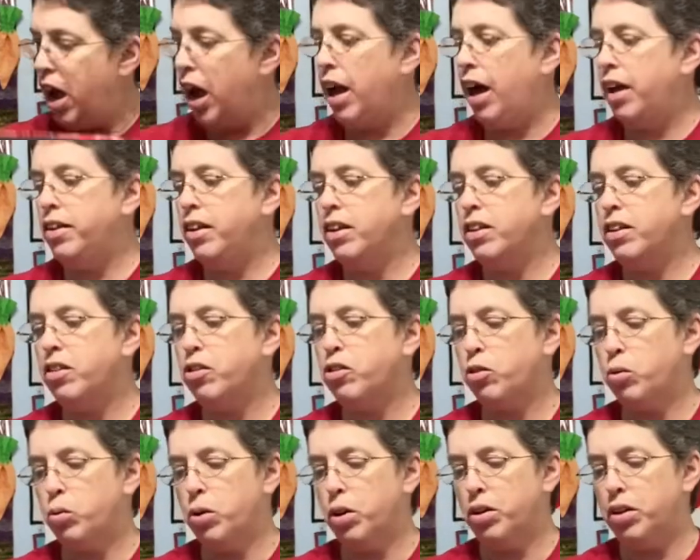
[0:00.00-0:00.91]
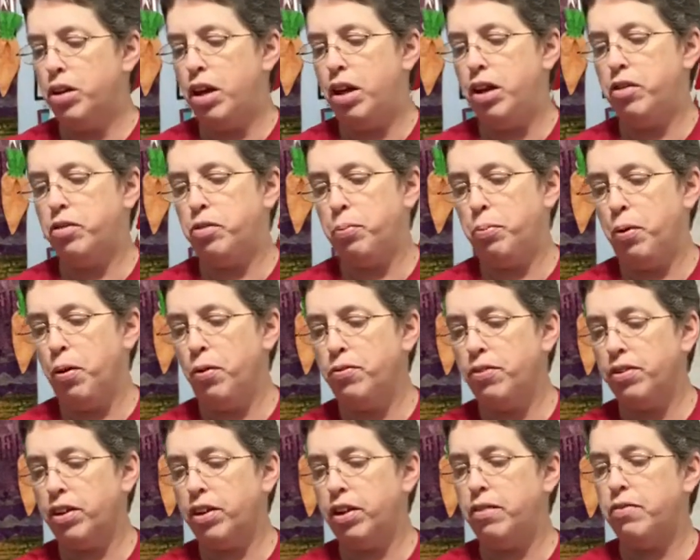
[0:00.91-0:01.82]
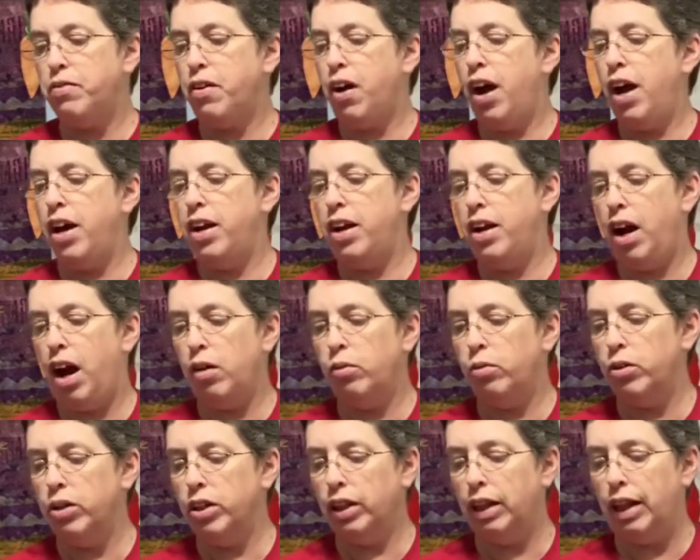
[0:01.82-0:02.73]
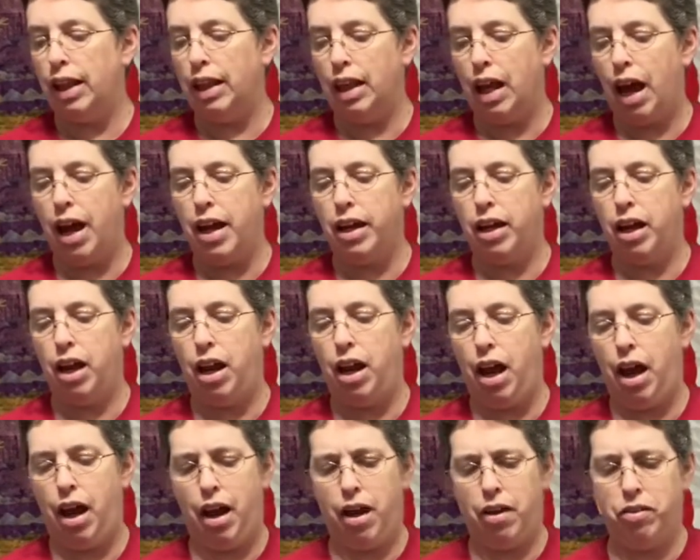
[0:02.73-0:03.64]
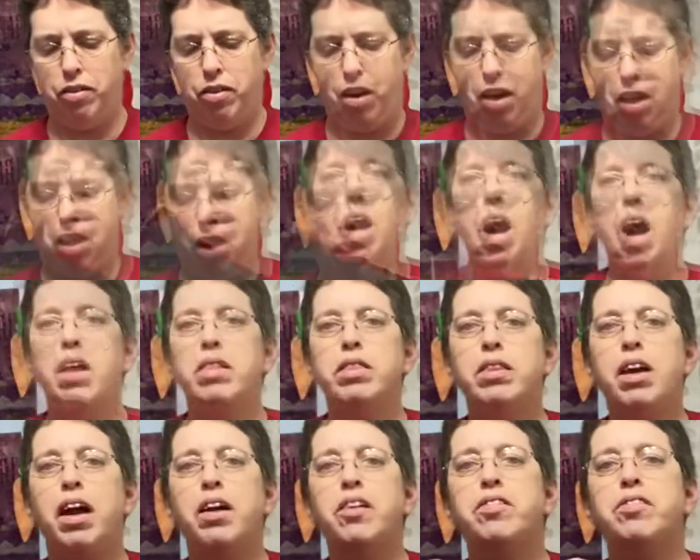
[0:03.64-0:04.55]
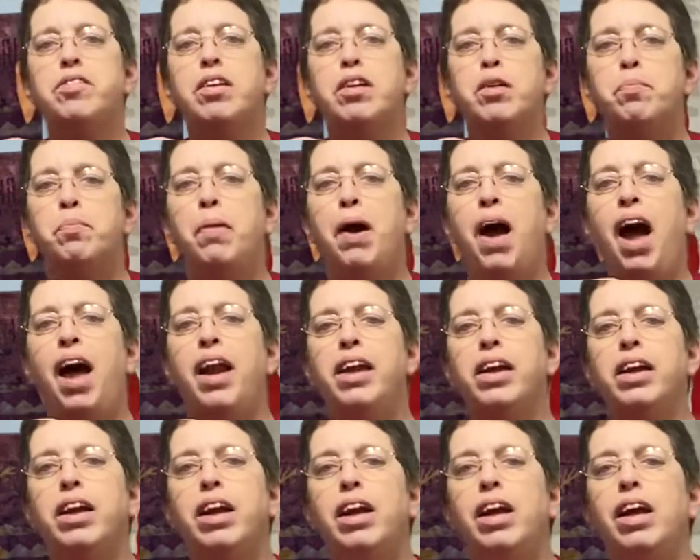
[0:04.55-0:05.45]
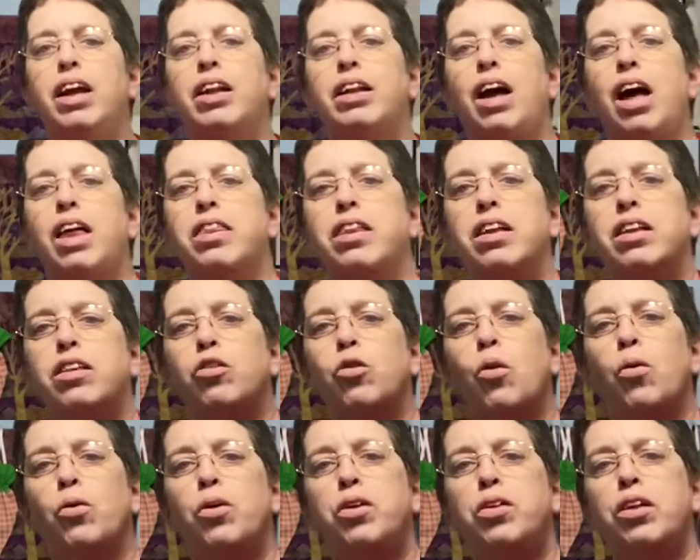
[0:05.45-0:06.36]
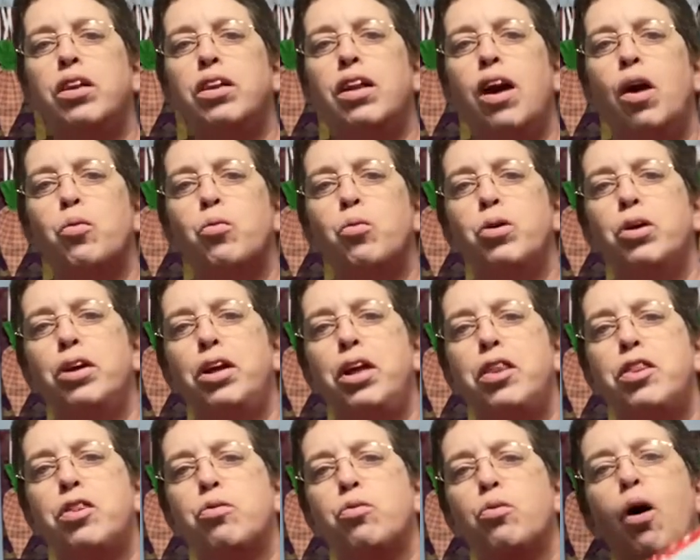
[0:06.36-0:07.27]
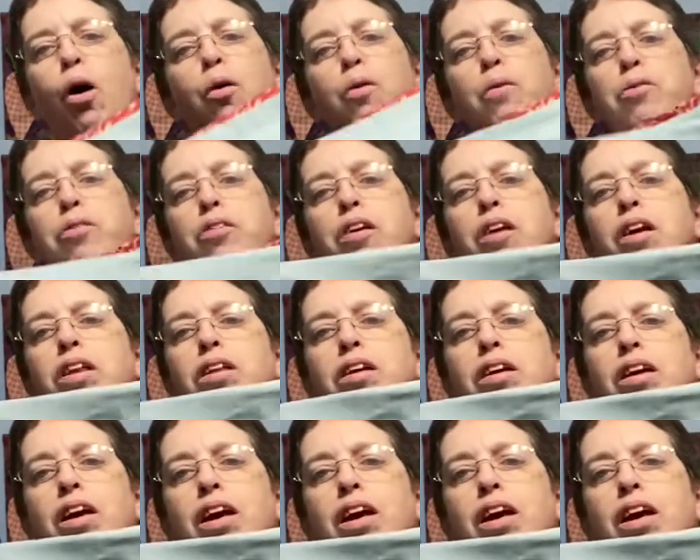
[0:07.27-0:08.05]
And I think this quilt is perfectly fine and I really like it. It has a nice thin batting in it. I think the only thing that really throws it